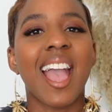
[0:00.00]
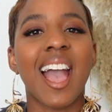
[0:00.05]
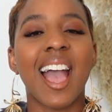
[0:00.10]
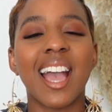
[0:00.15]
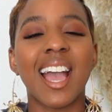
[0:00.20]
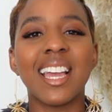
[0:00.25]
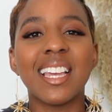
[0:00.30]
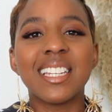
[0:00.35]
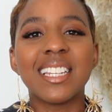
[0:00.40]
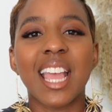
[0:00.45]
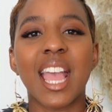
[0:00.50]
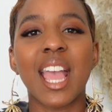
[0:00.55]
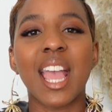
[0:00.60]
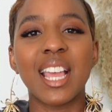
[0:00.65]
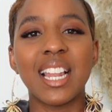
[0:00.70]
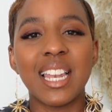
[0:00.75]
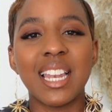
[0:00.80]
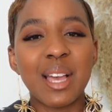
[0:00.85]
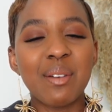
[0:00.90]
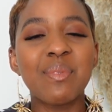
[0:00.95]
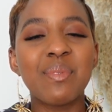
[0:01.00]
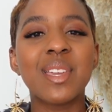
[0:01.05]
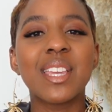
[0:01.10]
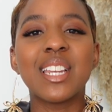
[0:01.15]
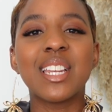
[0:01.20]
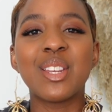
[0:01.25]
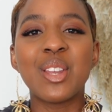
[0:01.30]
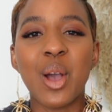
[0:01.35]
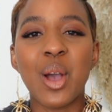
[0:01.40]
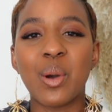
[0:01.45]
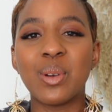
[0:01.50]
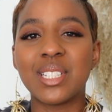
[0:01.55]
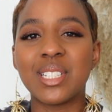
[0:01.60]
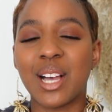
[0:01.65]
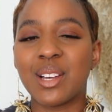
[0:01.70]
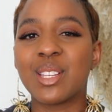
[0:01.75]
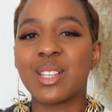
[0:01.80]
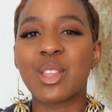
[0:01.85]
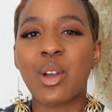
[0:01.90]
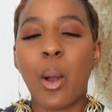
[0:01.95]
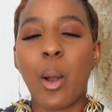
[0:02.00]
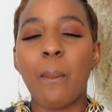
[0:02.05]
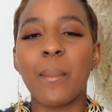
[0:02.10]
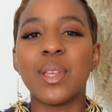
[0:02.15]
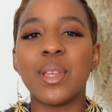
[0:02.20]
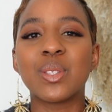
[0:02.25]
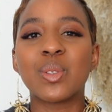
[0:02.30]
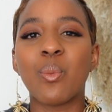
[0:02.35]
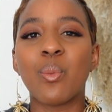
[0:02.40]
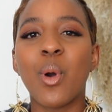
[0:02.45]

And let me know down in the comments,